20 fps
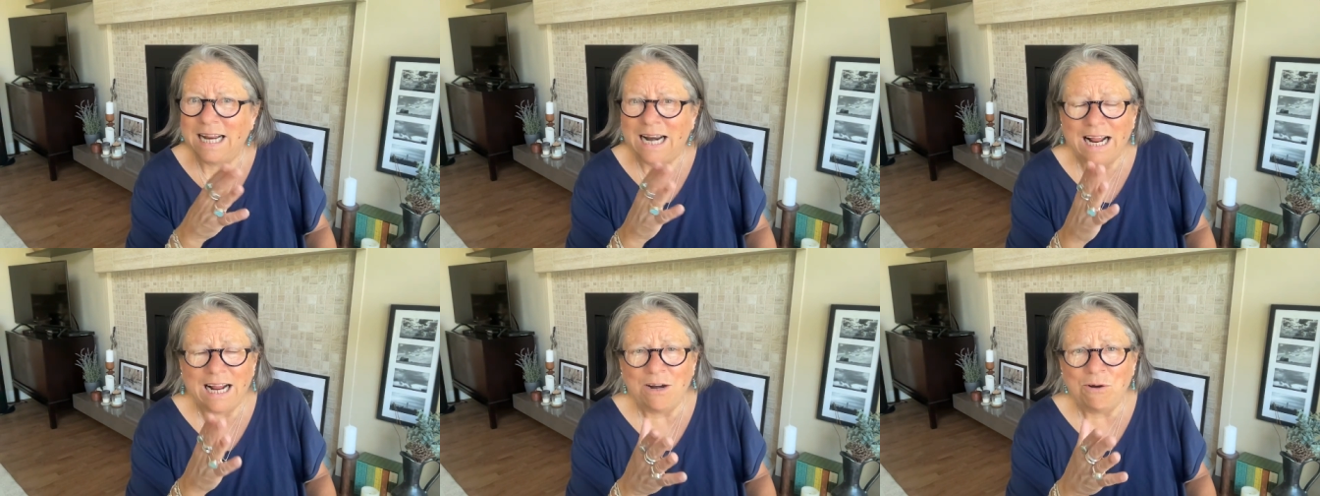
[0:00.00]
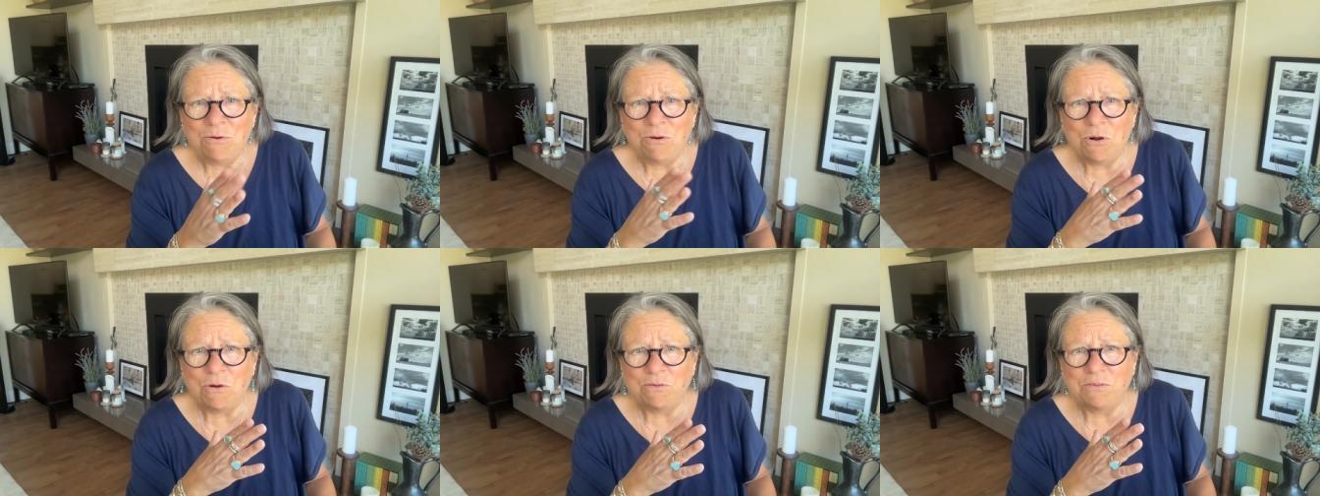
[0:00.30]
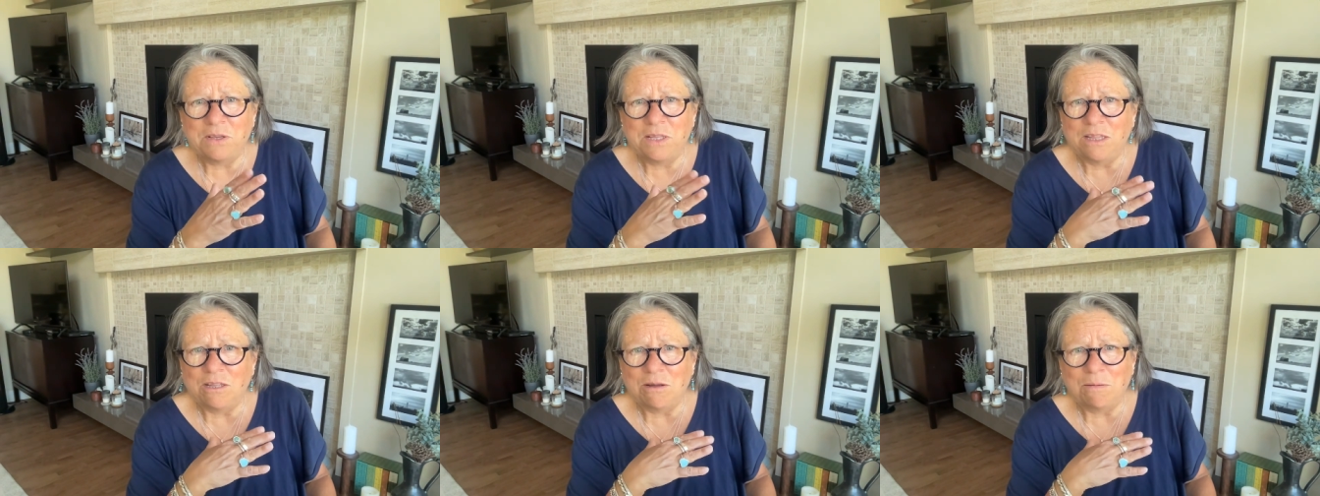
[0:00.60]
And I don't know
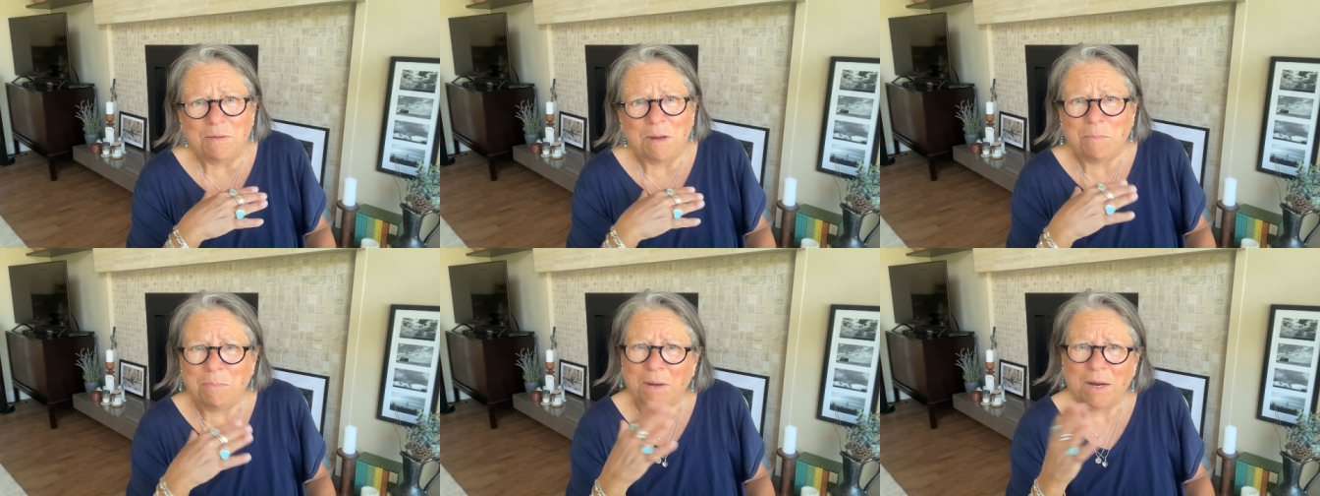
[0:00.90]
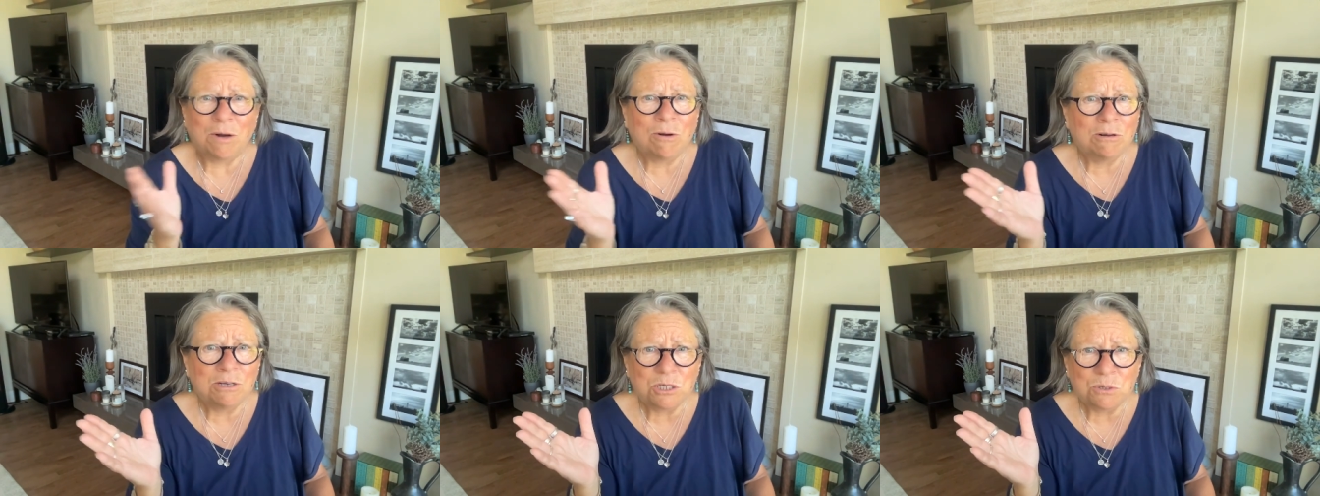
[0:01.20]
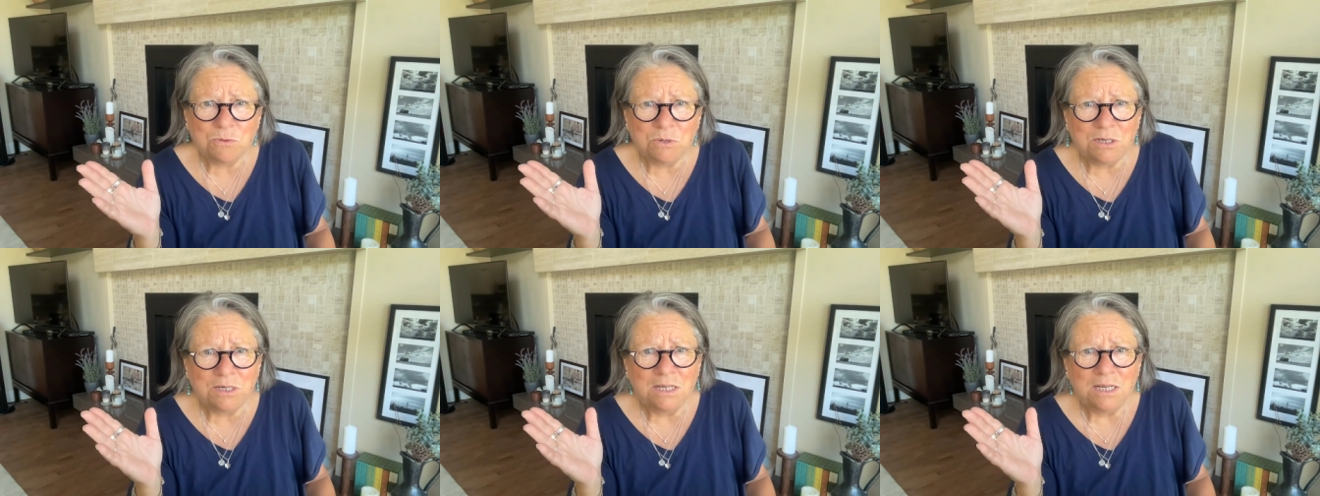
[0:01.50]
if he thought my
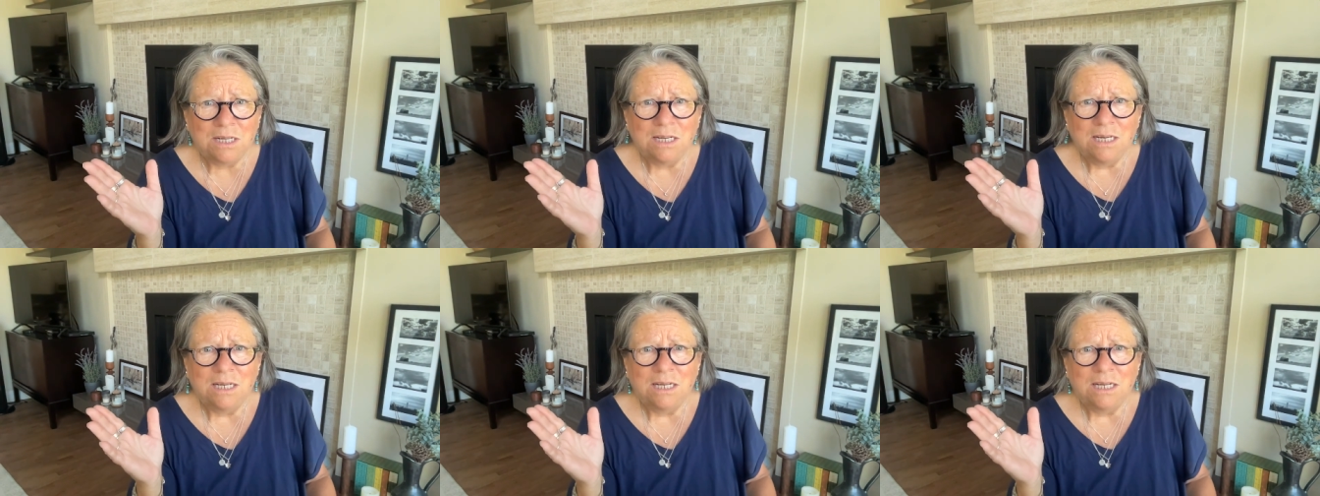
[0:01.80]
parents would